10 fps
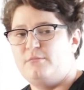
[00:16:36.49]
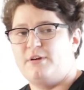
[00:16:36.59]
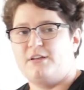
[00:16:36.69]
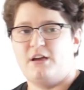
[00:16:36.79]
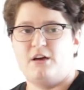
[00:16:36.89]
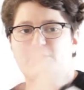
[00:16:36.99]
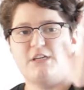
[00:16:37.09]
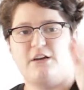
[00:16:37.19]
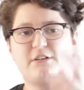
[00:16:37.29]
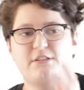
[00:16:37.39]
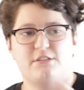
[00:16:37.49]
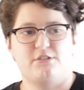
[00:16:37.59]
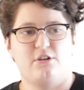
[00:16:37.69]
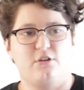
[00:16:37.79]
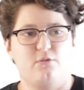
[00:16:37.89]
But now
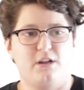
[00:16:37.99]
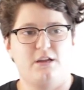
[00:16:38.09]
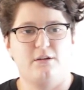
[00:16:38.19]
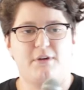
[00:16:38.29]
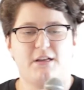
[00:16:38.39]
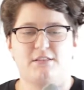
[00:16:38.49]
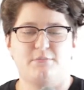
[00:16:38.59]
charities are all like about